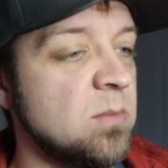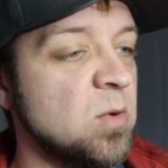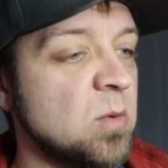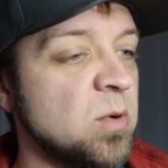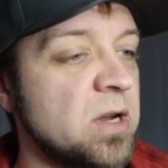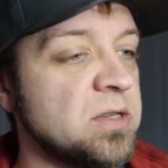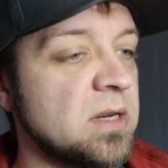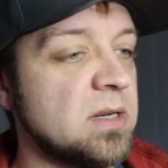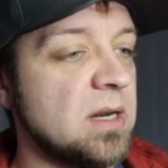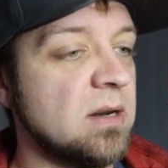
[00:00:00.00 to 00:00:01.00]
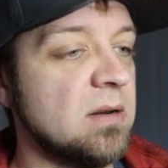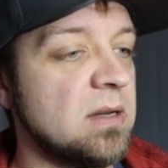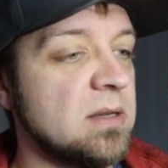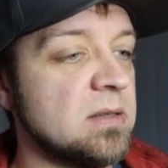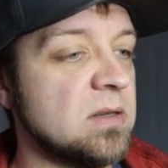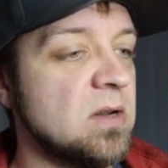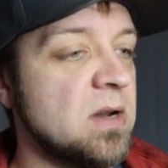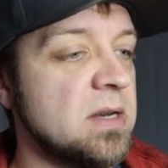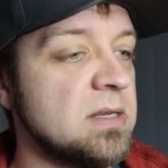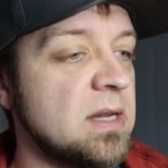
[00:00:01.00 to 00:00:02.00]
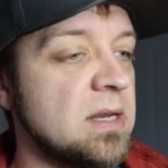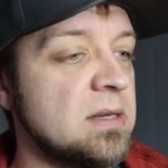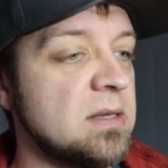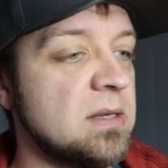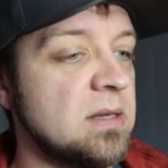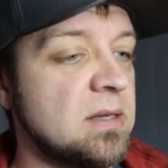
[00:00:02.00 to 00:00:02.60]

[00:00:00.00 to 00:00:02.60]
Book project area is content.